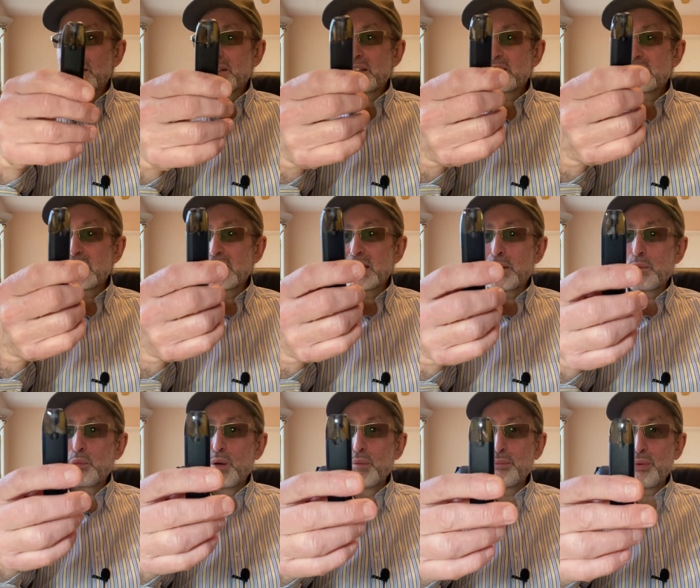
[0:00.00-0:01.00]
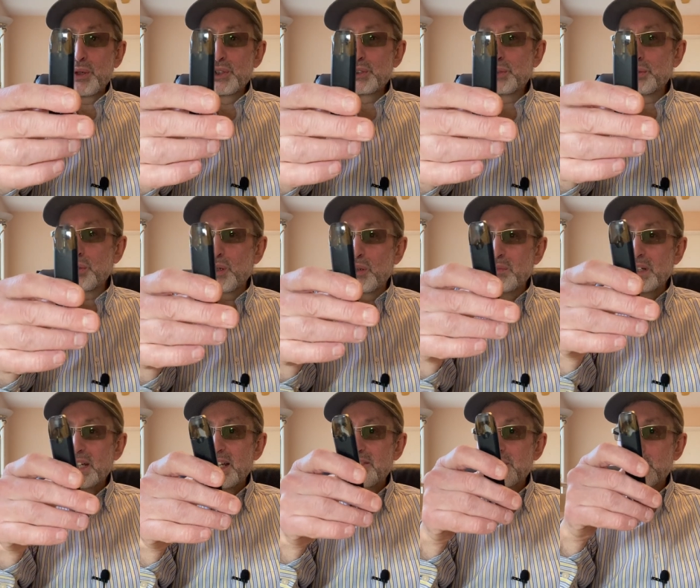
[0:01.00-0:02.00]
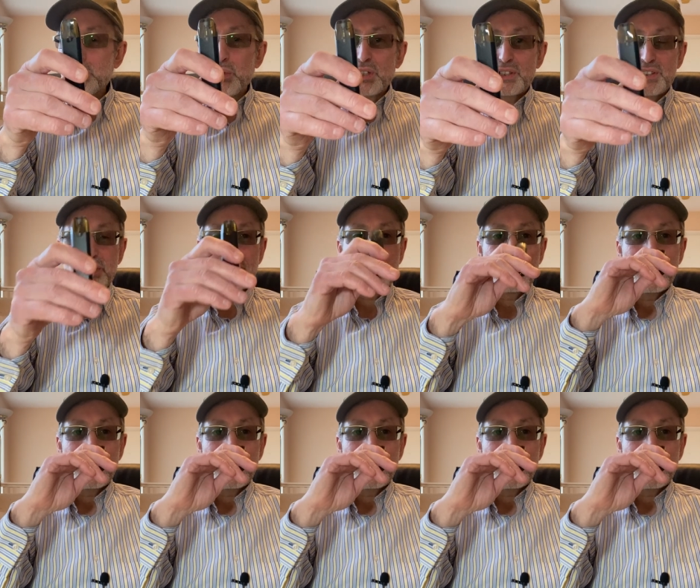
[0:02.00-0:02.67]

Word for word: it's a, a one point two ohm, eleven watts.